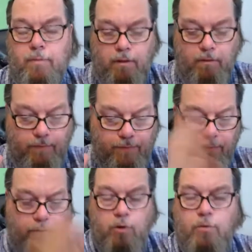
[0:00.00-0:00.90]

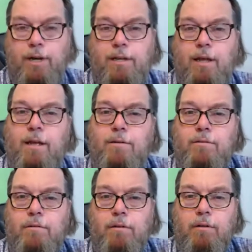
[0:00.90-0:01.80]
full retail
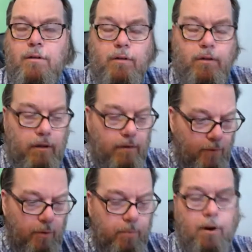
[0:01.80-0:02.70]

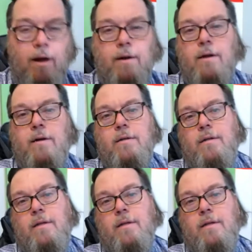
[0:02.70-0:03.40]
for the product.